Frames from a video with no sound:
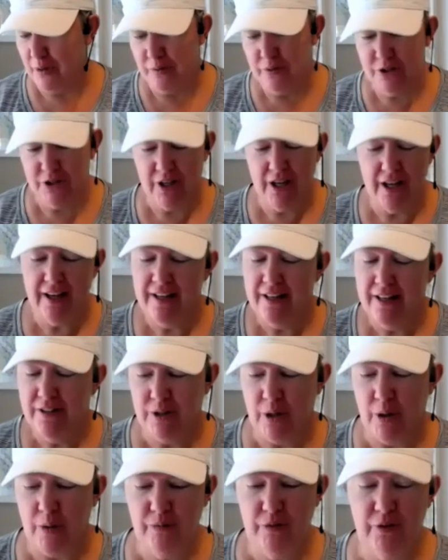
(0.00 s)
notes.
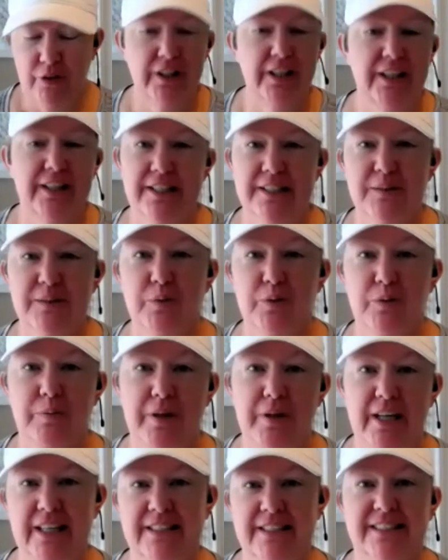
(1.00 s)
So hopefully this will
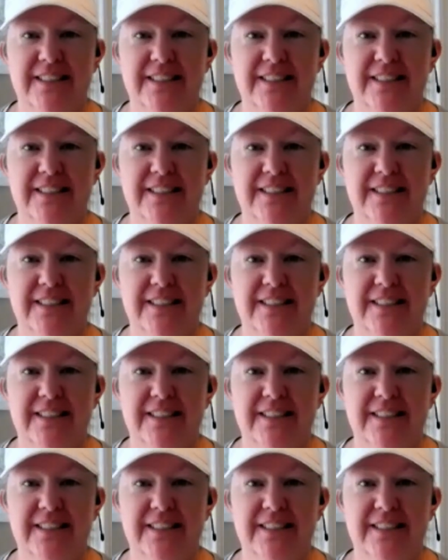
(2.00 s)
be